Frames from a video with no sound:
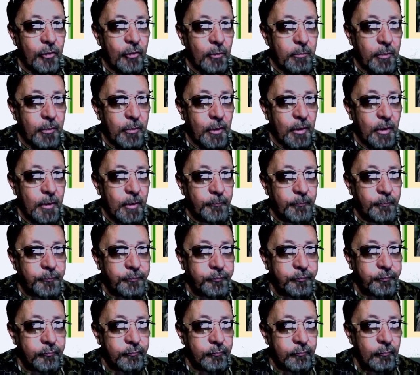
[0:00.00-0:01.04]
her book,
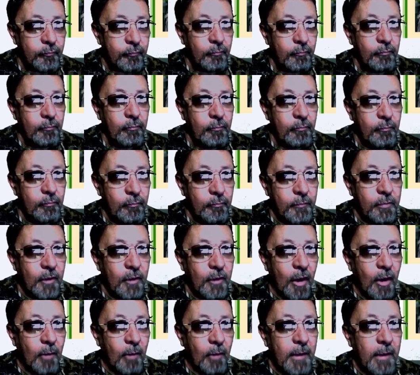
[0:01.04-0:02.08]

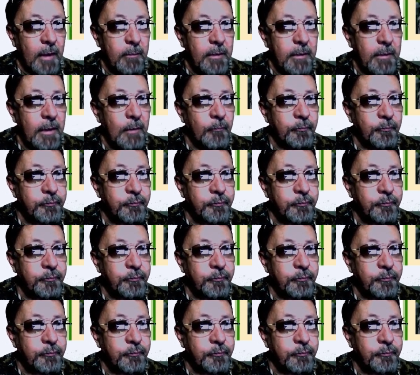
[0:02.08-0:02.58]
Doll Baby,